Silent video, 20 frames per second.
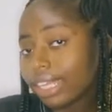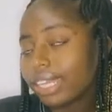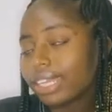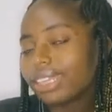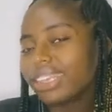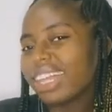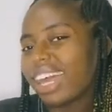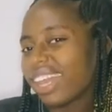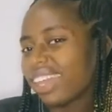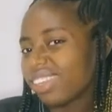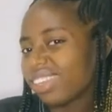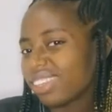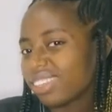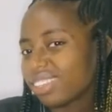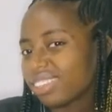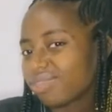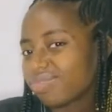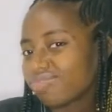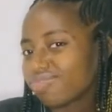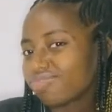like
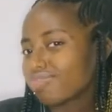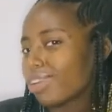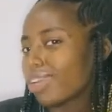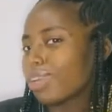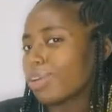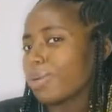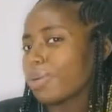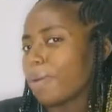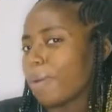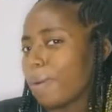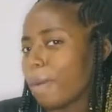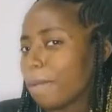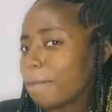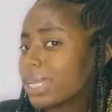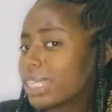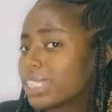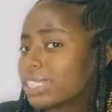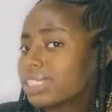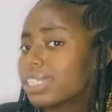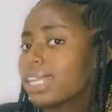and
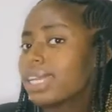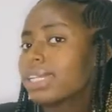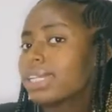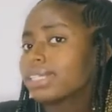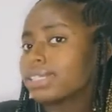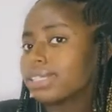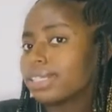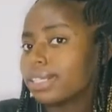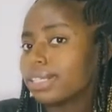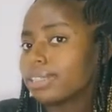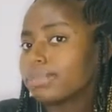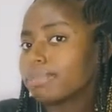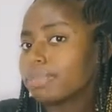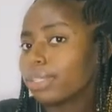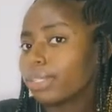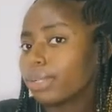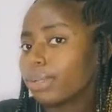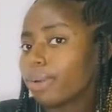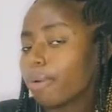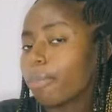comment down
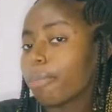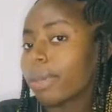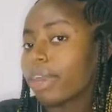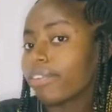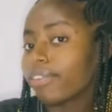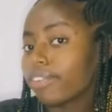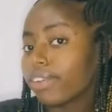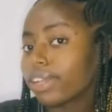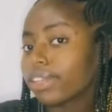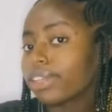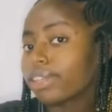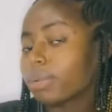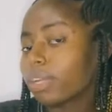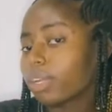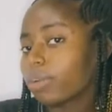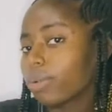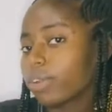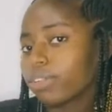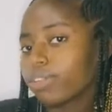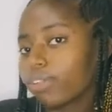below. Matter of fact, I'm gonna
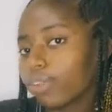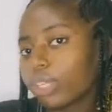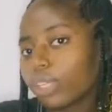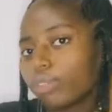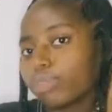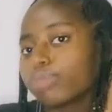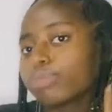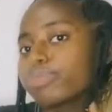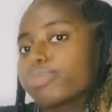wait for you.